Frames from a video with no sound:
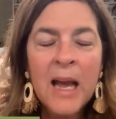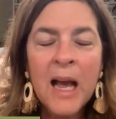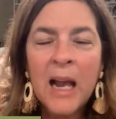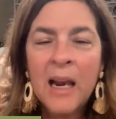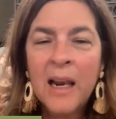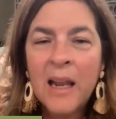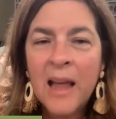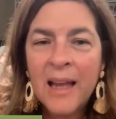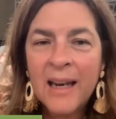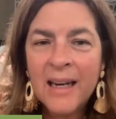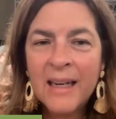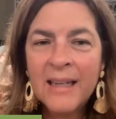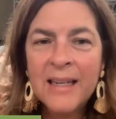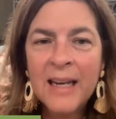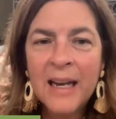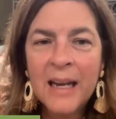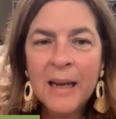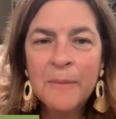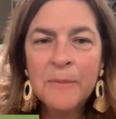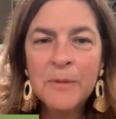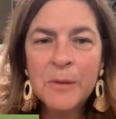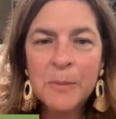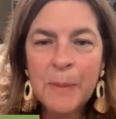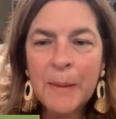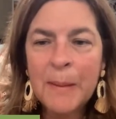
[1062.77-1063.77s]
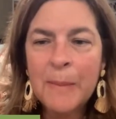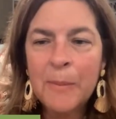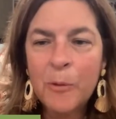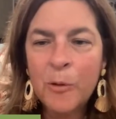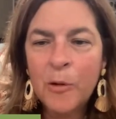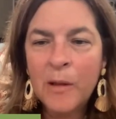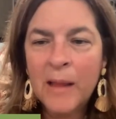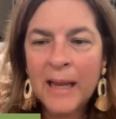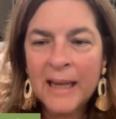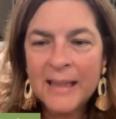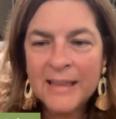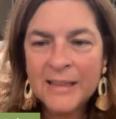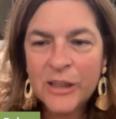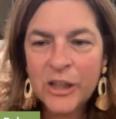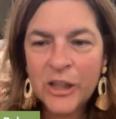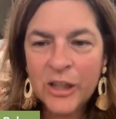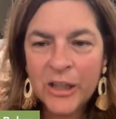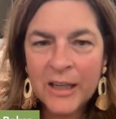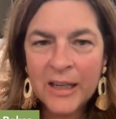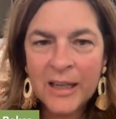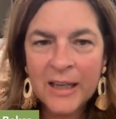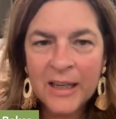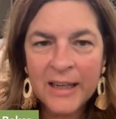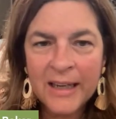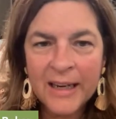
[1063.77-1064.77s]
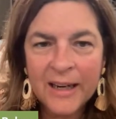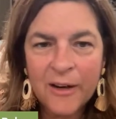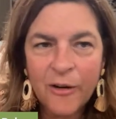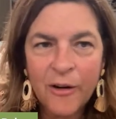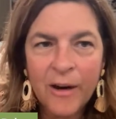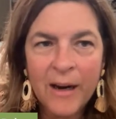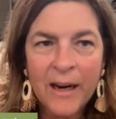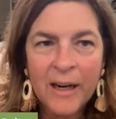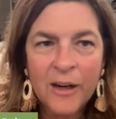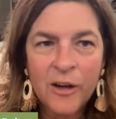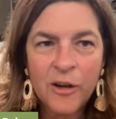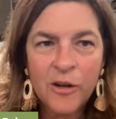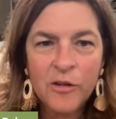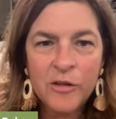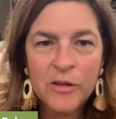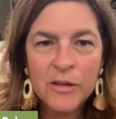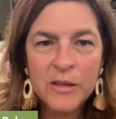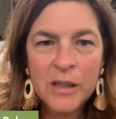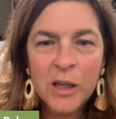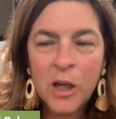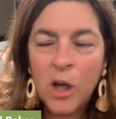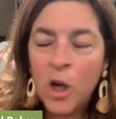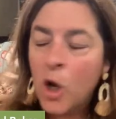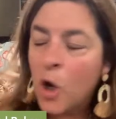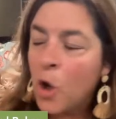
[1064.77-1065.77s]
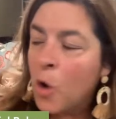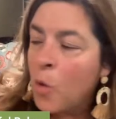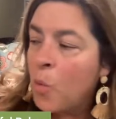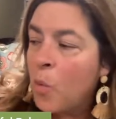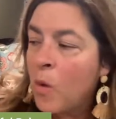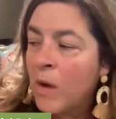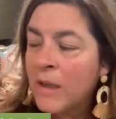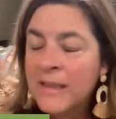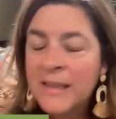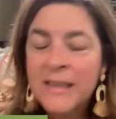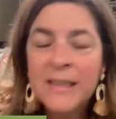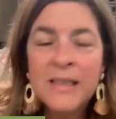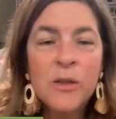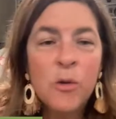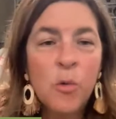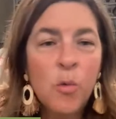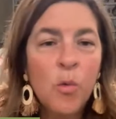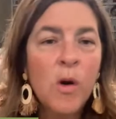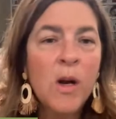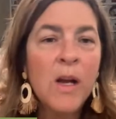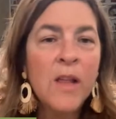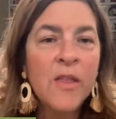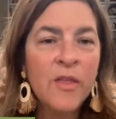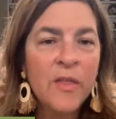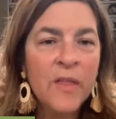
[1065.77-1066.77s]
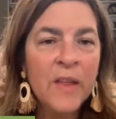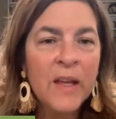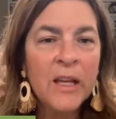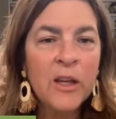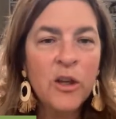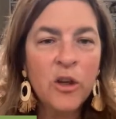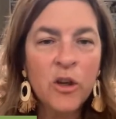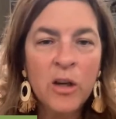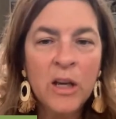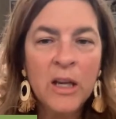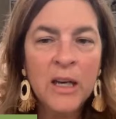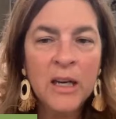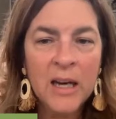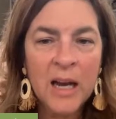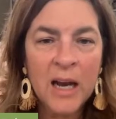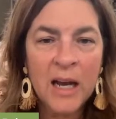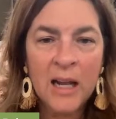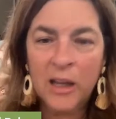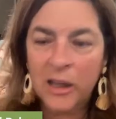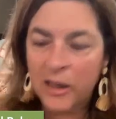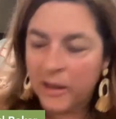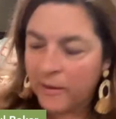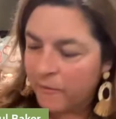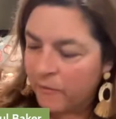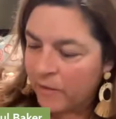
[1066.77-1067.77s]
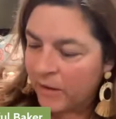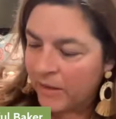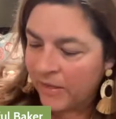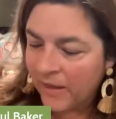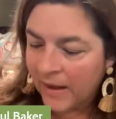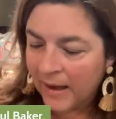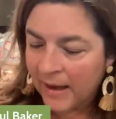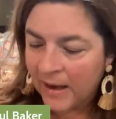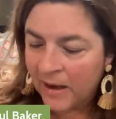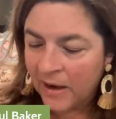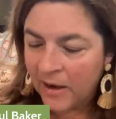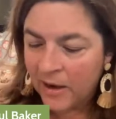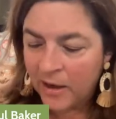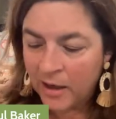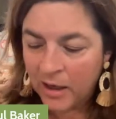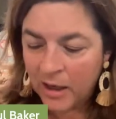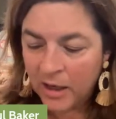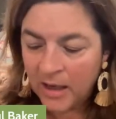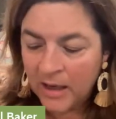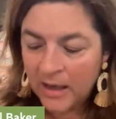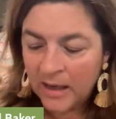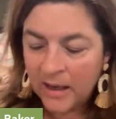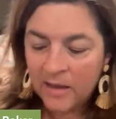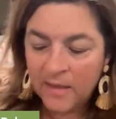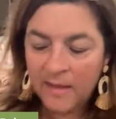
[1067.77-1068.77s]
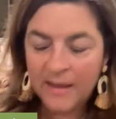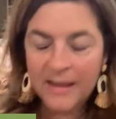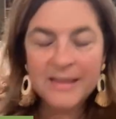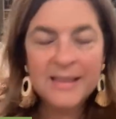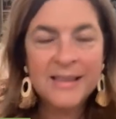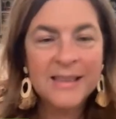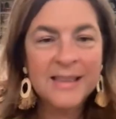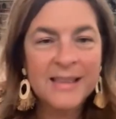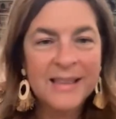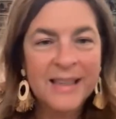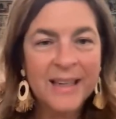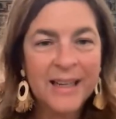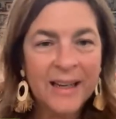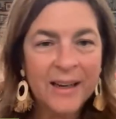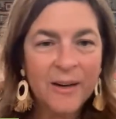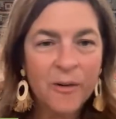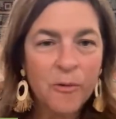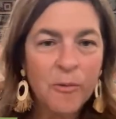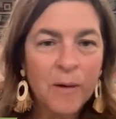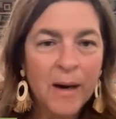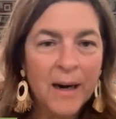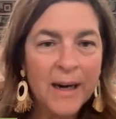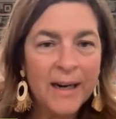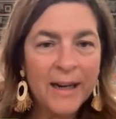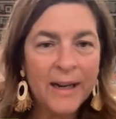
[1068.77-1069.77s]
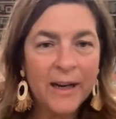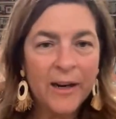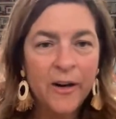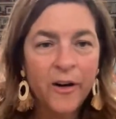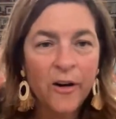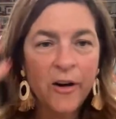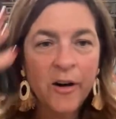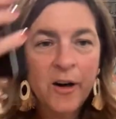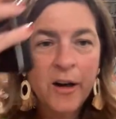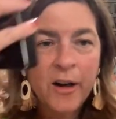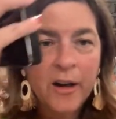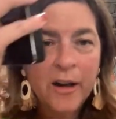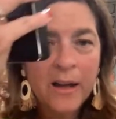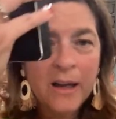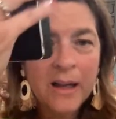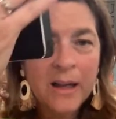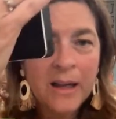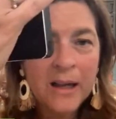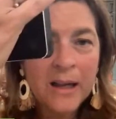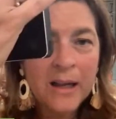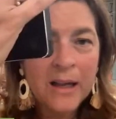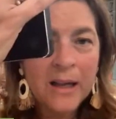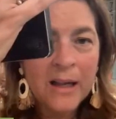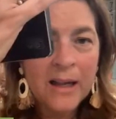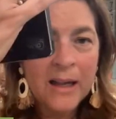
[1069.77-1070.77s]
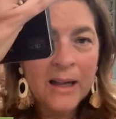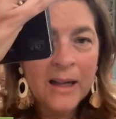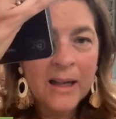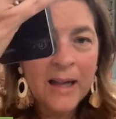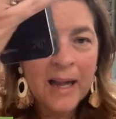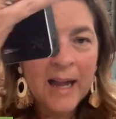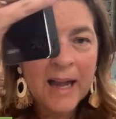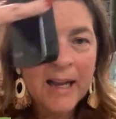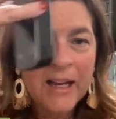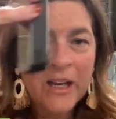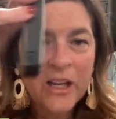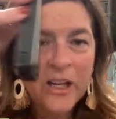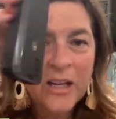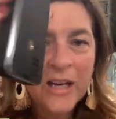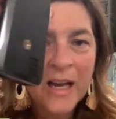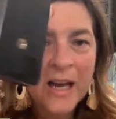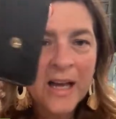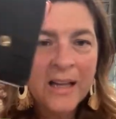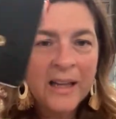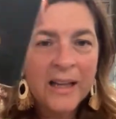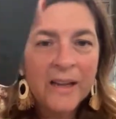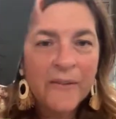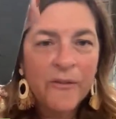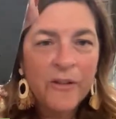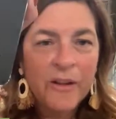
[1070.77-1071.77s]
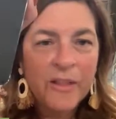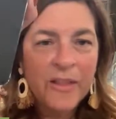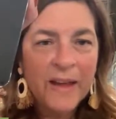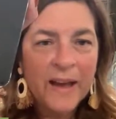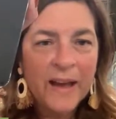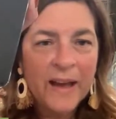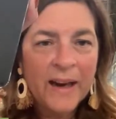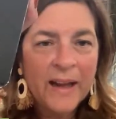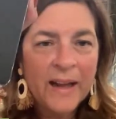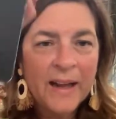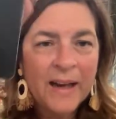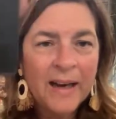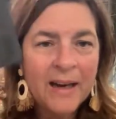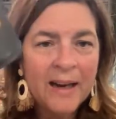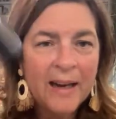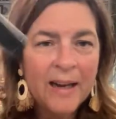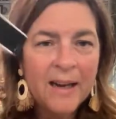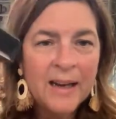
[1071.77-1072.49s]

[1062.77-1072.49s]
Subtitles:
a lot of times people will ask cookie decorators, what's the one thing you could not live without? This is it right here. I could not live without it.